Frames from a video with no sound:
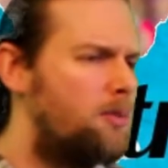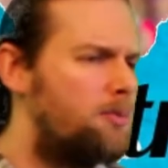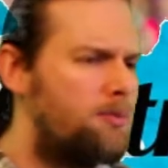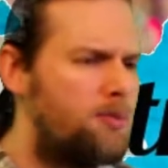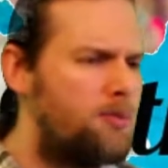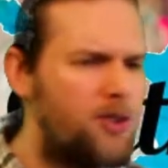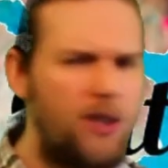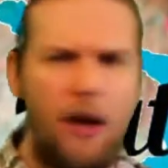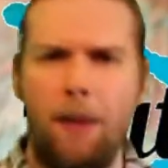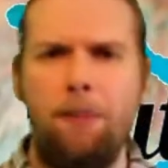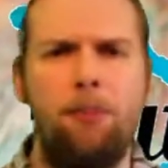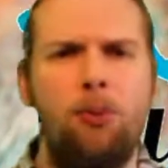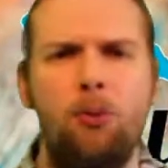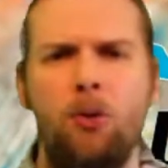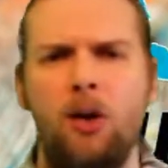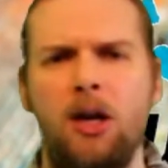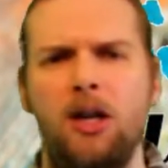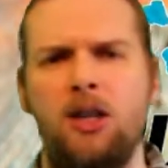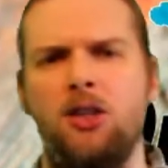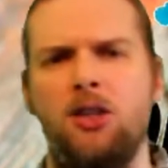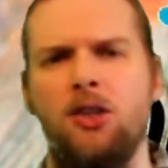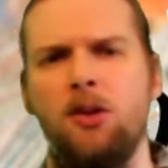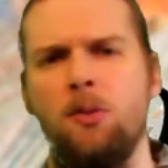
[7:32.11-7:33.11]

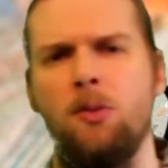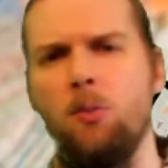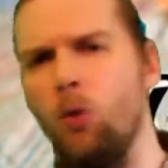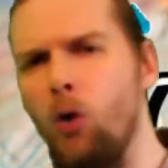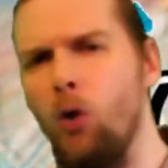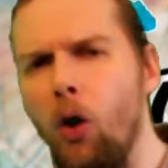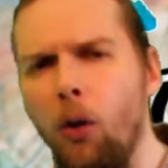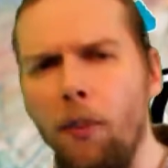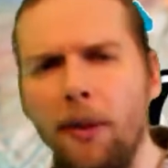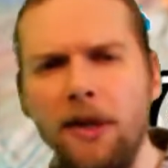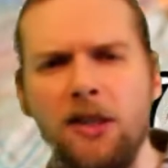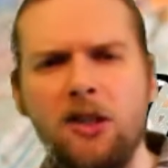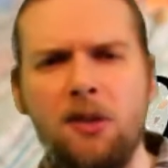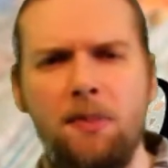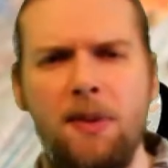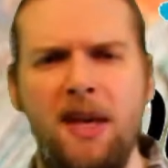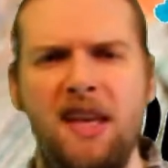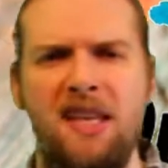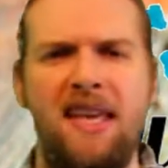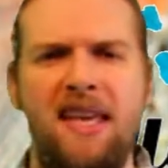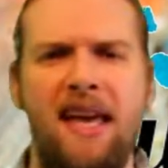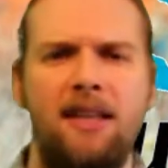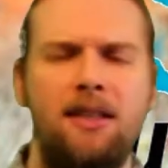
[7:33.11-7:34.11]
separated and we're all meant to be
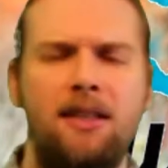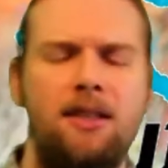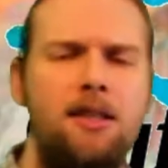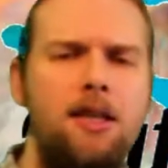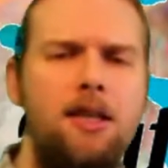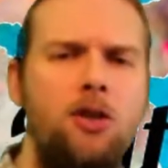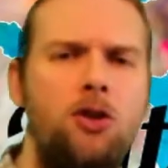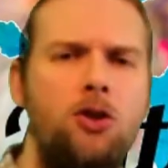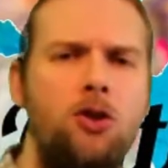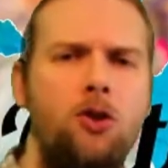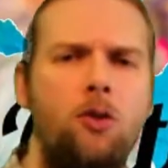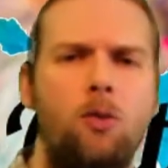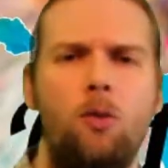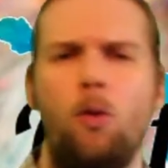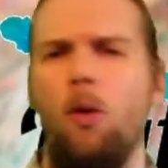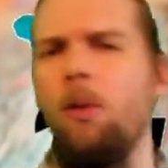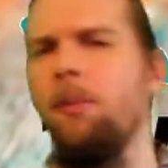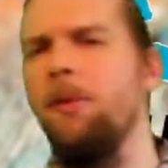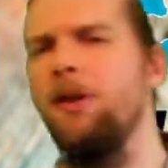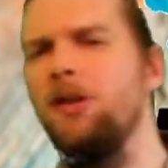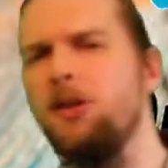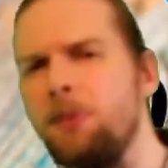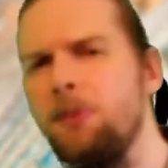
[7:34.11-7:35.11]
against each other, we're all
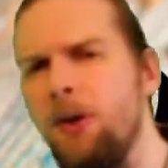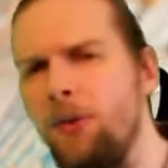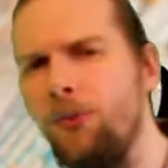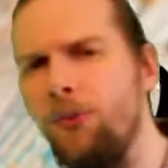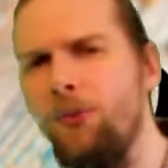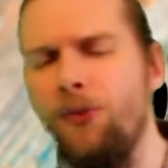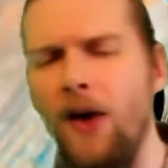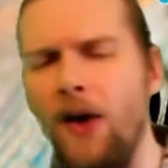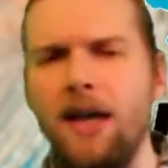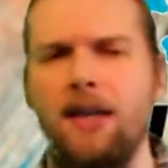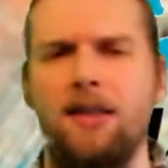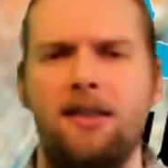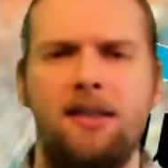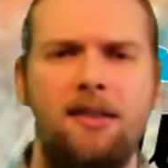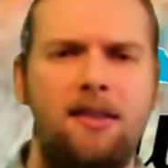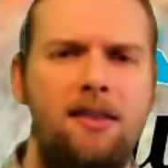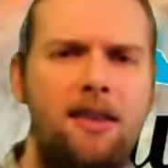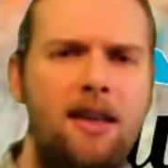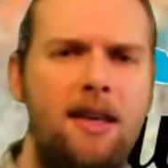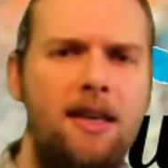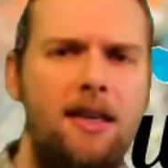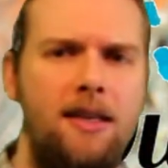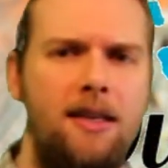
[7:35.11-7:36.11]
meant to be at fights and
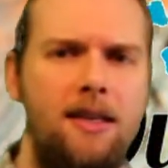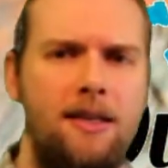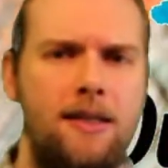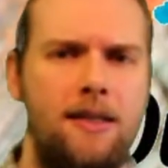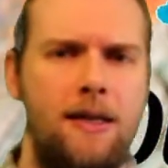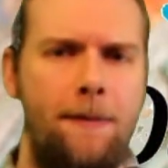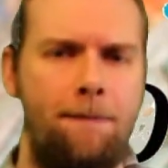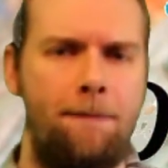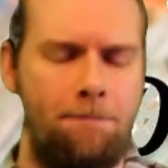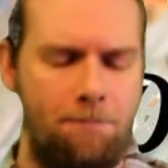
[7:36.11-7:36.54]
things.